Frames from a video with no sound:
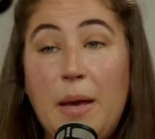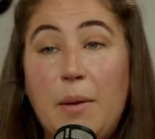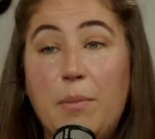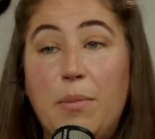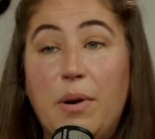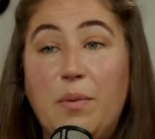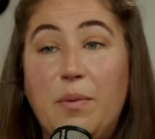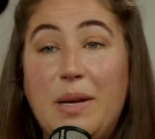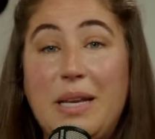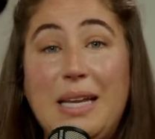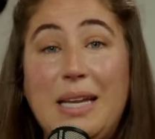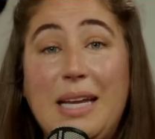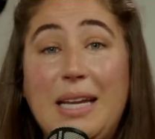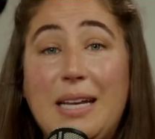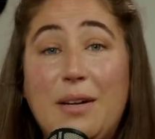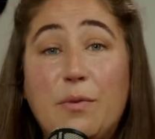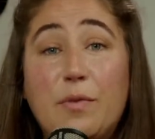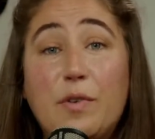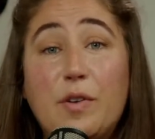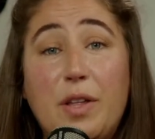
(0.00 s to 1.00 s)
but we need
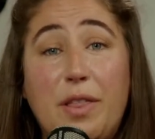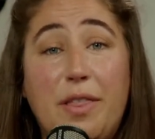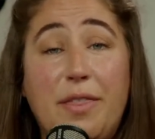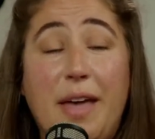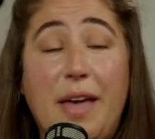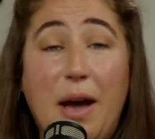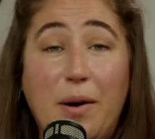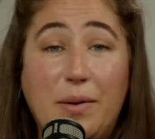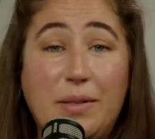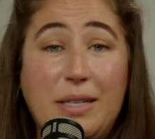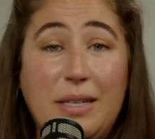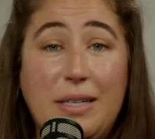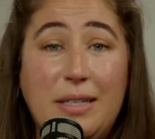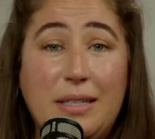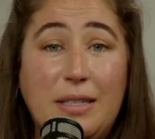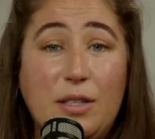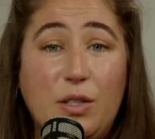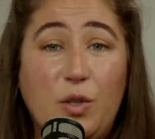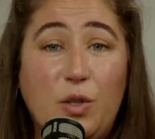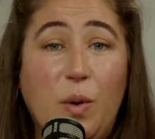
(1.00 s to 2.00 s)
over
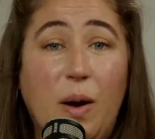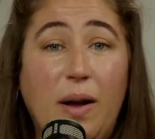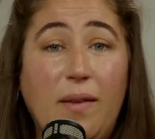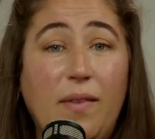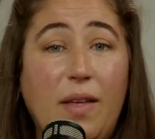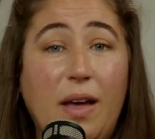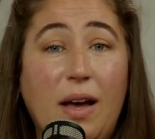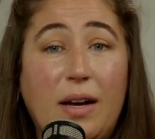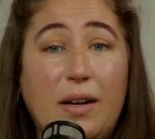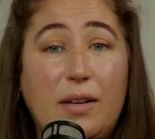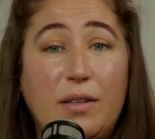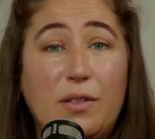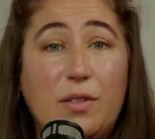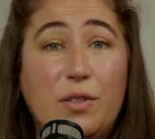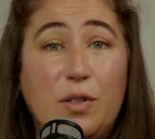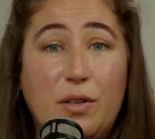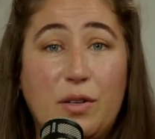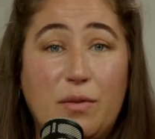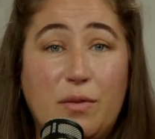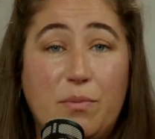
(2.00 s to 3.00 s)
1,000 to unlock
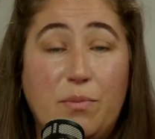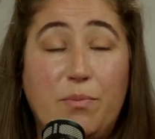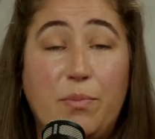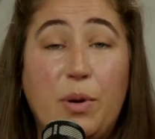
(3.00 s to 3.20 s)
certain